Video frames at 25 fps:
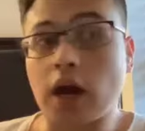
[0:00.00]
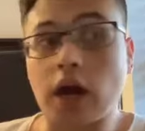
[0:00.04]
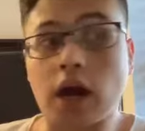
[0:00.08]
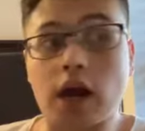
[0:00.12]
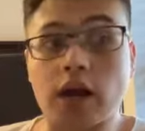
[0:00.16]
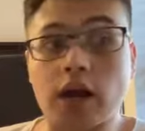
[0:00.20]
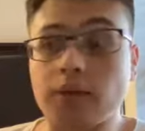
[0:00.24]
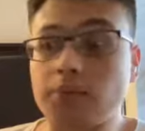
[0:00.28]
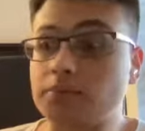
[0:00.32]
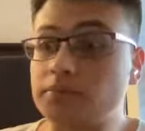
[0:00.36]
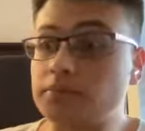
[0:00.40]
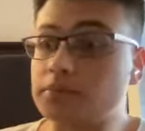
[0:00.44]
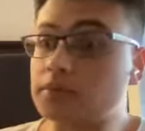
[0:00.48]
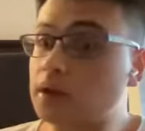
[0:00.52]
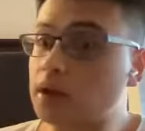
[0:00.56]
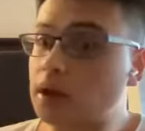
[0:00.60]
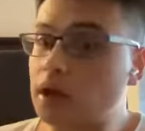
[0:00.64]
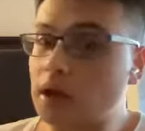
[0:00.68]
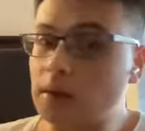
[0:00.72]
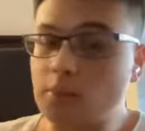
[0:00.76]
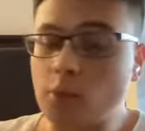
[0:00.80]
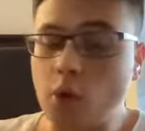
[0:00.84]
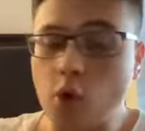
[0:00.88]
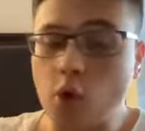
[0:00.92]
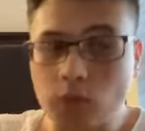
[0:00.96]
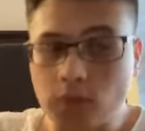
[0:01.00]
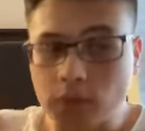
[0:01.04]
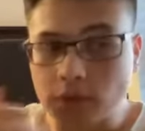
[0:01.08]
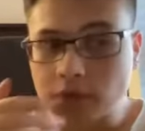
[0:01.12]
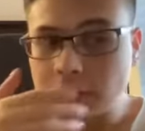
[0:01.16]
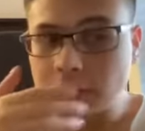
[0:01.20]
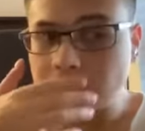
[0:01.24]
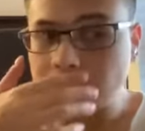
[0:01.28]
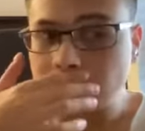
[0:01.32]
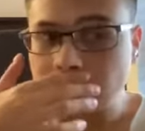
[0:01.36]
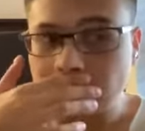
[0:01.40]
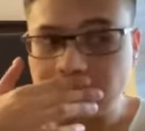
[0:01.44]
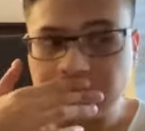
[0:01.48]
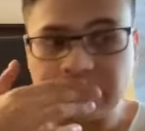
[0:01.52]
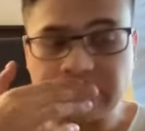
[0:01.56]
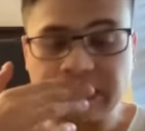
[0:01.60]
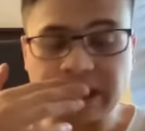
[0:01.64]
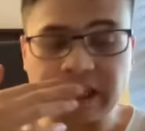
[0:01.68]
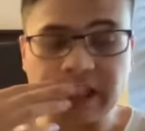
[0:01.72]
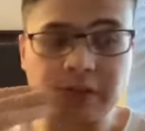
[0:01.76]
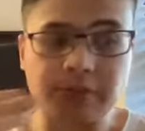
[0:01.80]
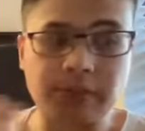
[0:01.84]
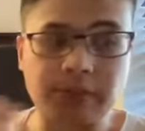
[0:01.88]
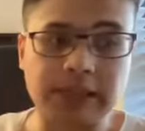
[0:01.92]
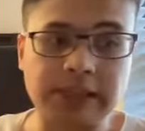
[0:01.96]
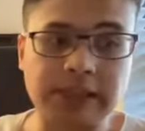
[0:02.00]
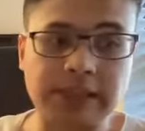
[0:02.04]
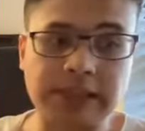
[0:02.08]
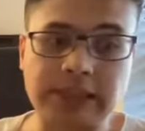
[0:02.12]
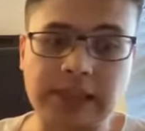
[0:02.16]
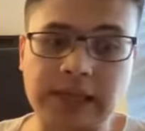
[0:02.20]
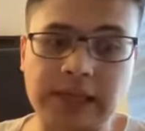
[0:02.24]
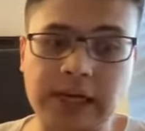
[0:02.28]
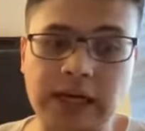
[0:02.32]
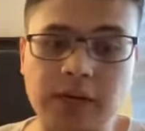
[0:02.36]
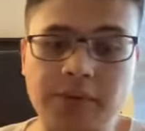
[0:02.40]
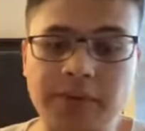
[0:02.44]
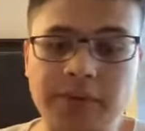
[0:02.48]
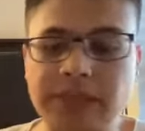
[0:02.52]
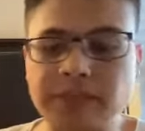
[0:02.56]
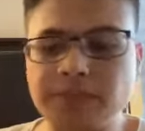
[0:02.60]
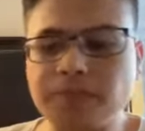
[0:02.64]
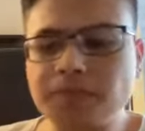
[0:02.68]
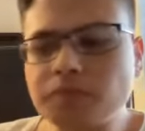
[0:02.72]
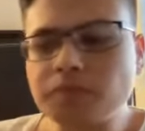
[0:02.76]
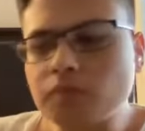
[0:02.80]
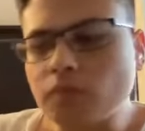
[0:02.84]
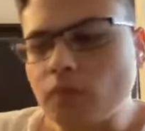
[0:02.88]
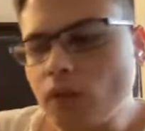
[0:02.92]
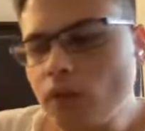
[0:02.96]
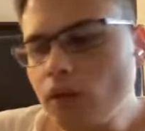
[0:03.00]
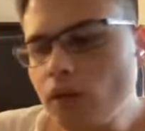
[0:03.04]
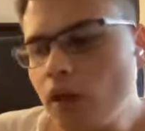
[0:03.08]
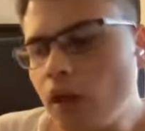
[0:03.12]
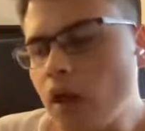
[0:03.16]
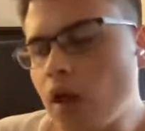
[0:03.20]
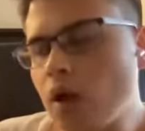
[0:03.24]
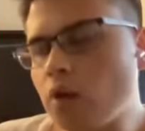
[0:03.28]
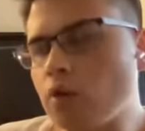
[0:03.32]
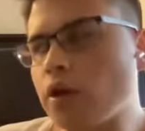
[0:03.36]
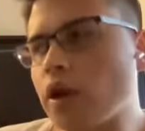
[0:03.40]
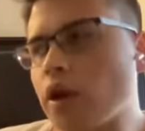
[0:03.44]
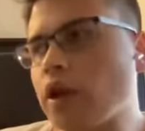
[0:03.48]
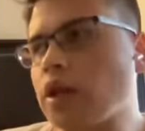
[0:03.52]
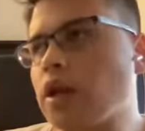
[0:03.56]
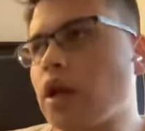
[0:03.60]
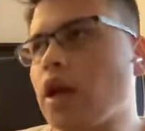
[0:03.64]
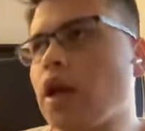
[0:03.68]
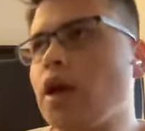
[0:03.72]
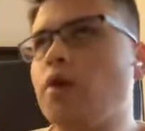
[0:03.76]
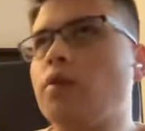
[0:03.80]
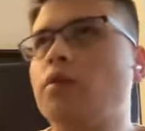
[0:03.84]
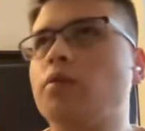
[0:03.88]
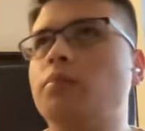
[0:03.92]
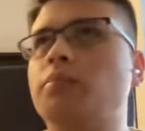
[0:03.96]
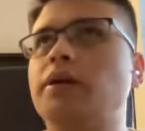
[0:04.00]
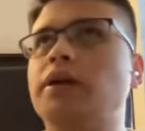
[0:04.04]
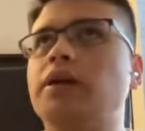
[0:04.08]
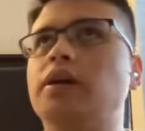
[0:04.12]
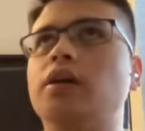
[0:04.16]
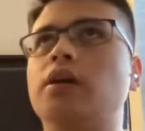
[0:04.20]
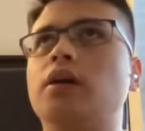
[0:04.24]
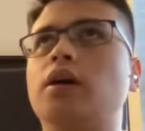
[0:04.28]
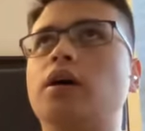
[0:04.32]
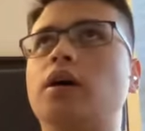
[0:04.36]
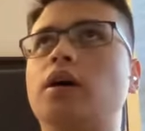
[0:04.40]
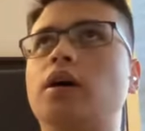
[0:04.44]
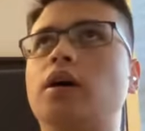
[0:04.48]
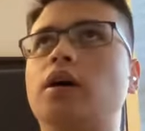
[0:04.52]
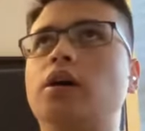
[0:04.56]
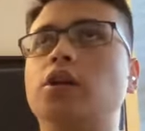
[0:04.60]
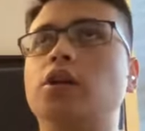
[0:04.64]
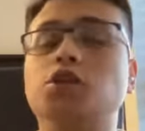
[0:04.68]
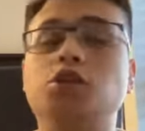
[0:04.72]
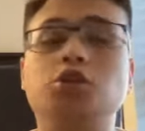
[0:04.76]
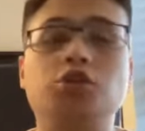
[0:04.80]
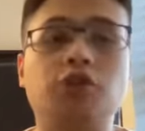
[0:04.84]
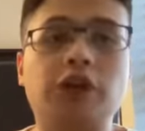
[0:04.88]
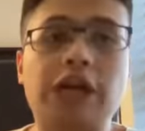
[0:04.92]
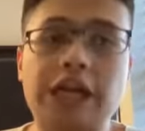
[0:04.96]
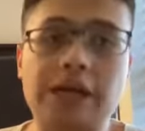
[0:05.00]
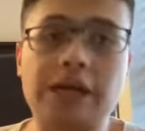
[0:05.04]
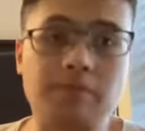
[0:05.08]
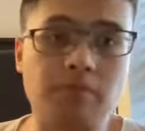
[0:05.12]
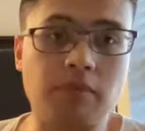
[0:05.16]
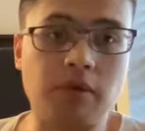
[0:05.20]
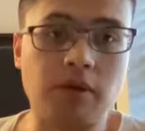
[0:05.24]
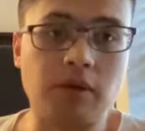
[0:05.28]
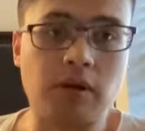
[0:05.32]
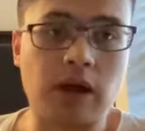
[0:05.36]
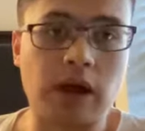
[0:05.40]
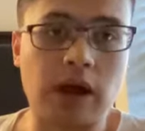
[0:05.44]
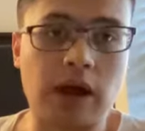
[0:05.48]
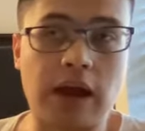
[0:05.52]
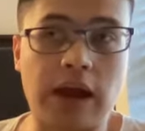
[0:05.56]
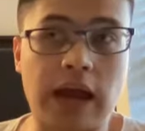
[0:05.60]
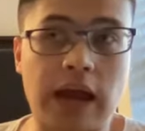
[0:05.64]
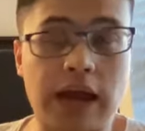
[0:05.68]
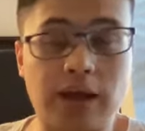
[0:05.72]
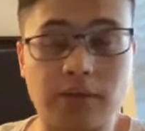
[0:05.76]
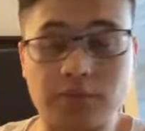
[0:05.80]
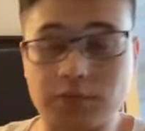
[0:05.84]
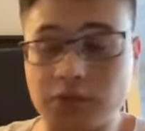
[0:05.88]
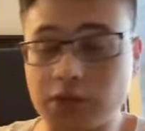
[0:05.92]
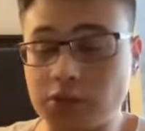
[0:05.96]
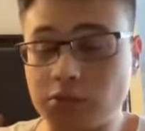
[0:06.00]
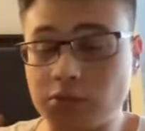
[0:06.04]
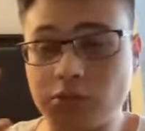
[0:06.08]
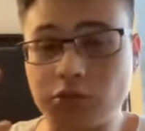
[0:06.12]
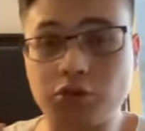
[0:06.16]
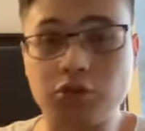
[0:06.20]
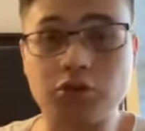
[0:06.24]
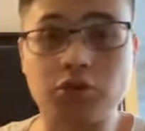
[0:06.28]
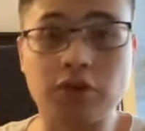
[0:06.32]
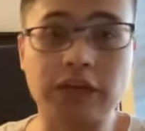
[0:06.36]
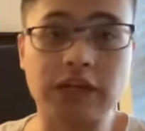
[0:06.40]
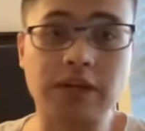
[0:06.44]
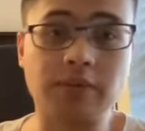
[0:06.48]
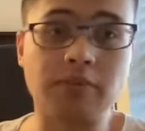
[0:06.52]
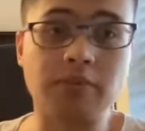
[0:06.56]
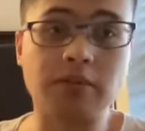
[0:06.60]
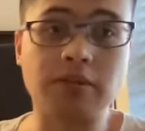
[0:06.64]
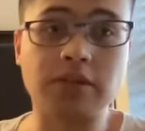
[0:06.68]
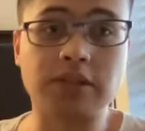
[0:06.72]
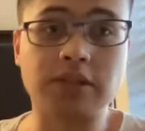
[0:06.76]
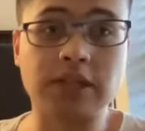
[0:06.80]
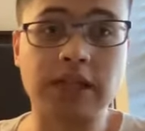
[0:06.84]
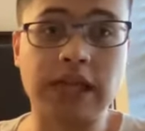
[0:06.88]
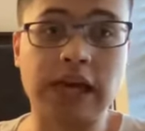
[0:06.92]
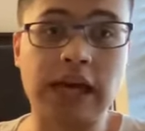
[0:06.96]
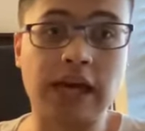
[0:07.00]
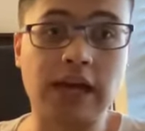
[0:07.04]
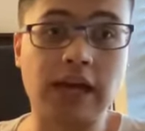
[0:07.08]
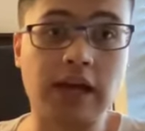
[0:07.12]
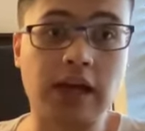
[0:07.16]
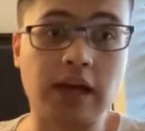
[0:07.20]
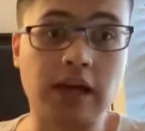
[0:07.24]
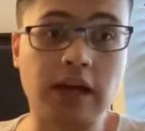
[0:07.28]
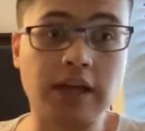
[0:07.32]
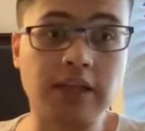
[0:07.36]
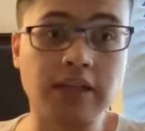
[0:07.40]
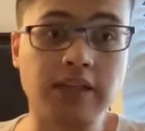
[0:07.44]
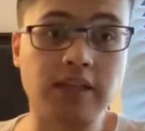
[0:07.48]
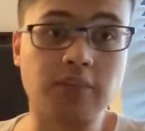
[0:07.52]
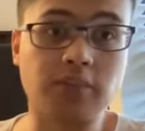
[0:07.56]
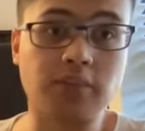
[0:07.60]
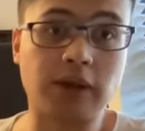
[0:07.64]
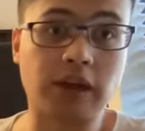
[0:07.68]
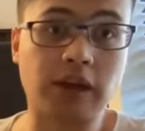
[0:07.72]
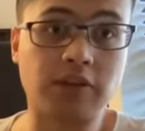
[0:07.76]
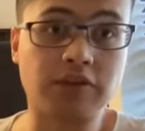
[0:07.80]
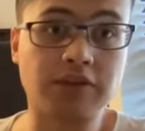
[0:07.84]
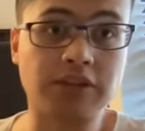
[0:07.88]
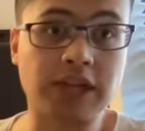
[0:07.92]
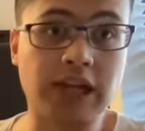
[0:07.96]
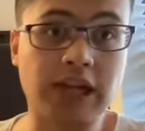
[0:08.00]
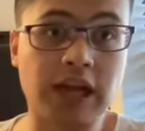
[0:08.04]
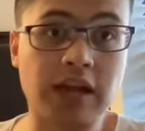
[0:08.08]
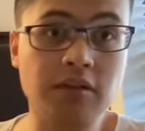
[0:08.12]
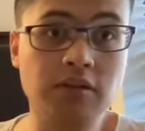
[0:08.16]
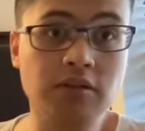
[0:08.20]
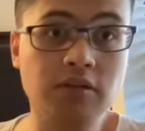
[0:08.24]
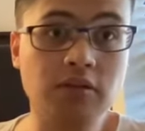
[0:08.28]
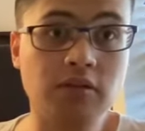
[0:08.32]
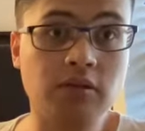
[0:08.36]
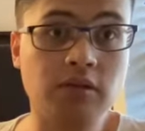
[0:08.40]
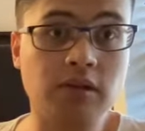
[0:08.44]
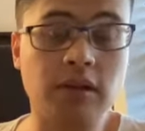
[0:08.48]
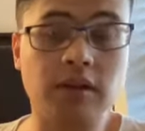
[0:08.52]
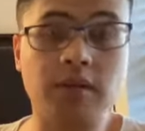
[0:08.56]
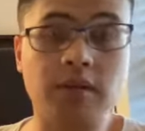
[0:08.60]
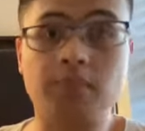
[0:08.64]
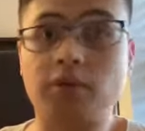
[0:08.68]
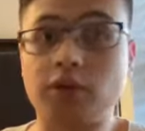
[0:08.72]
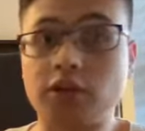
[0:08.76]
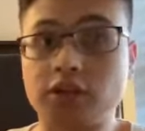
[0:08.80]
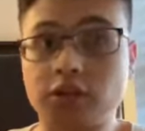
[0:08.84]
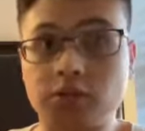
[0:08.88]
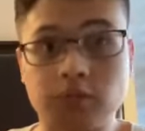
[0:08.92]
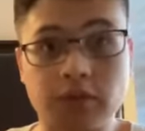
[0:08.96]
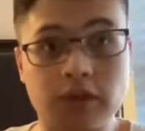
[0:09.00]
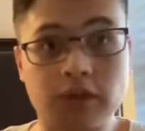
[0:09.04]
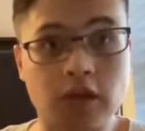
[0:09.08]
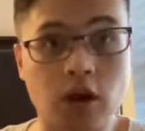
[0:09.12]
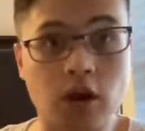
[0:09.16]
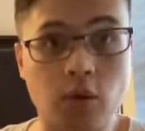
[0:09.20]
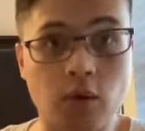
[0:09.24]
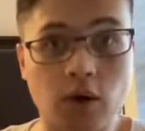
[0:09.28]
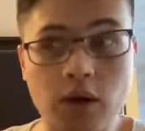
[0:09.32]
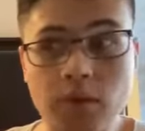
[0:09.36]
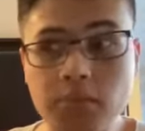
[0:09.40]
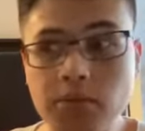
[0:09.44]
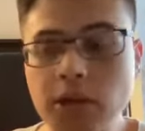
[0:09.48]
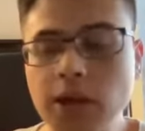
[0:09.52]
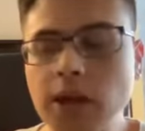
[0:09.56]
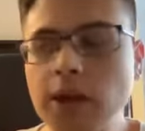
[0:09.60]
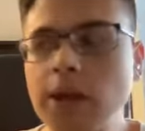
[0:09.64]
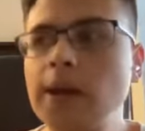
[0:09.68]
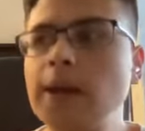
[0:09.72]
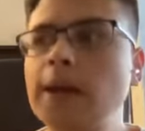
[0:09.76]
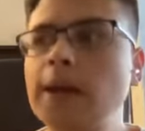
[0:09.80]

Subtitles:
I'm almost certainly expecting that. I mean, okay, it will be a dream, an absolute dream to get into the playoffs again and then possibly go up.